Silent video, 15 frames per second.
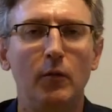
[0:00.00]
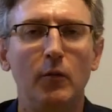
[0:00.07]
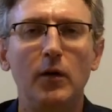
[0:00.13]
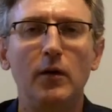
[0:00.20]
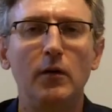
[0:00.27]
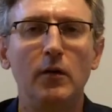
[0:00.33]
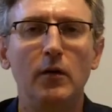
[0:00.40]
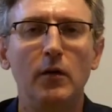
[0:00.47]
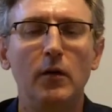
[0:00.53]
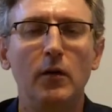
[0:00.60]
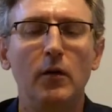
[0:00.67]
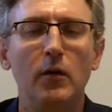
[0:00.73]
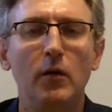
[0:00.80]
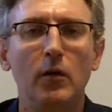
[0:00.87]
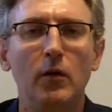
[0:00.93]
Well,
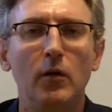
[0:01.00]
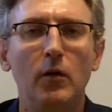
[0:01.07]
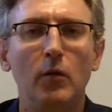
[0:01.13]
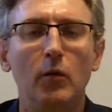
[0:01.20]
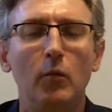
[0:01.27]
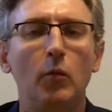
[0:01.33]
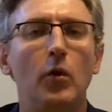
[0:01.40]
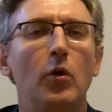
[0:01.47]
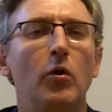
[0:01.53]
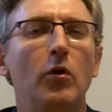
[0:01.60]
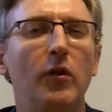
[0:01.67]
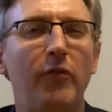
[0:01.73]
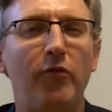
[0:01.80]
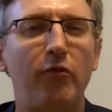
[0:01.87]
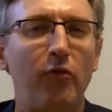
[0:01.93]
we're
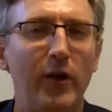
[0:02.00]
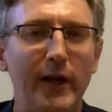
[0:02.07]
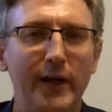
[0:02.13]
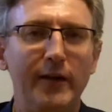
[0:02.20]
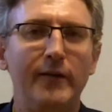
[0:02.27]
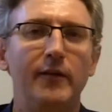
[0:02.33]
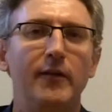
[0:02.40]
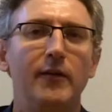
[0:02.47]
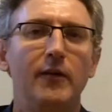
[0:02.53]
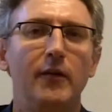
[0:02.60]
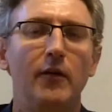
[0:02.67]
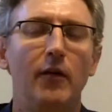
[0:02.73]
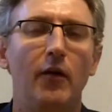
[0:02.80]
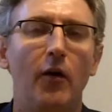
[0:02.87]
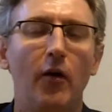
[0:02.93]
all afraid
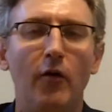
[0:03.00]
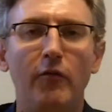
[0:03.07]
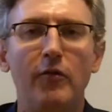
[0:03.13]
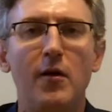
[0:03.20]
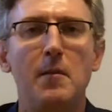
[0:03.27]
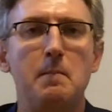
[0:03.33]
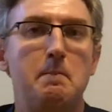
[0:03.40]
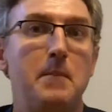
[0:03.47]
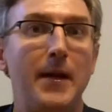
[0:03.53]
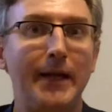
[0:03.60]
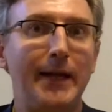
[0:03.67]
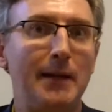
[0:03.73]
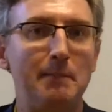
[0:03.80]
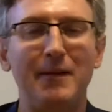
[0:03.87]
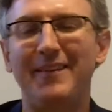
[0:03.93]
of
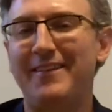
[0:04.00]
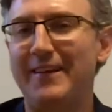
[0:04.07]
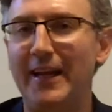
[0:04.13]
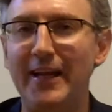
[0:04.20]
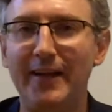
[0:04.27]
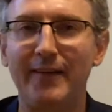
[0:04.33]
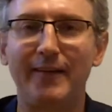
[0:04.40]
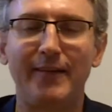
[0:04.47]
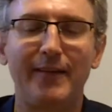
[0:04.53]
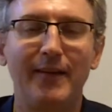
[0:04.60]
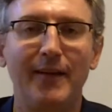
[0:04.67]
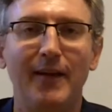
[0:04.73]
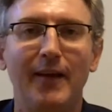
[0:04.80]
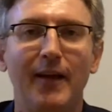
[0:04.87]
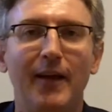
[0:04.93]
making mistakes
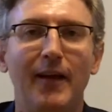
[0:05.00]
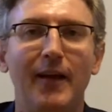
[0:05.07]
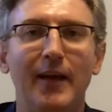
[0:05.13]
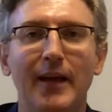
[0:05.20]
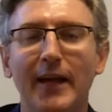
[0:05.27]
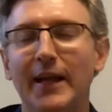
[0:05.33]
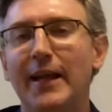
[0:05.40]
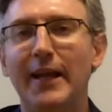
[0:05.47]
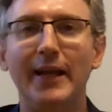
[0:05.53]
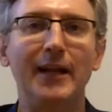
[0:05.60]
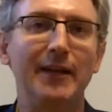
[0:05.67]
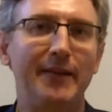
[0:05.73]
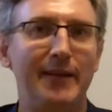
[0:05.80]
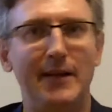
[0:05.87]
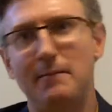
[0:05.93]
in
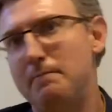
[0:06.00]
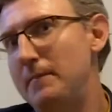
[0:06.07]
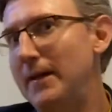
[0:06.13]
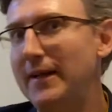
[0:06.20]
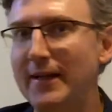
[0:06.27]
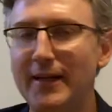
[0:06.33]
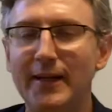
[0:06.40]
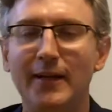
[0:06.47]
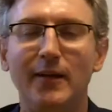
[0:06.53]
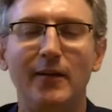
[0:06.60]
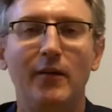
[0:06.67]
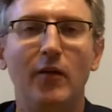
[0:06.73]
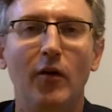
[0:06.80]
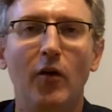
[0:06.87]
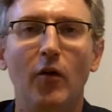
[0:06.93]
English in a meeting,
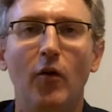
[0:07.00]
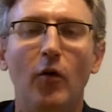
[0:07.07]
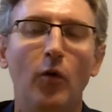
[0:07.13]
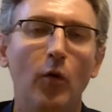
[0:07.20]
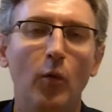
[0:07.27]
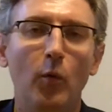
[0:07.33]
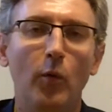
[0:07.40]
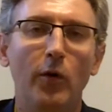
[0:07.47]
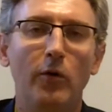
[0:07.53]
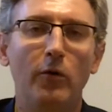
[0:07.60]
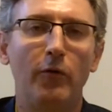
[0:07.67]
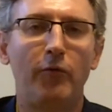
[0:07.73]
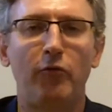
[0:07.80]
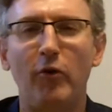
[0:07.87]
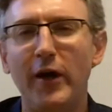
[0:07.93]
or we're
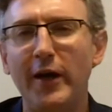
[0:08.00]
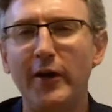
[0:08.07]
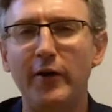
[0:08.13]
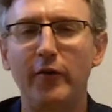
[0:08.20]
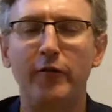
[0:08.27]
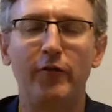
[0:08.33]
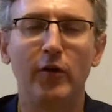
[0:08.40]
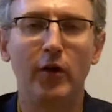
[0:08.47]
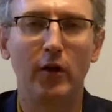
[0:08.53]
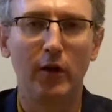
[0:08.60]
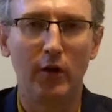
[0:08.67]
afraid of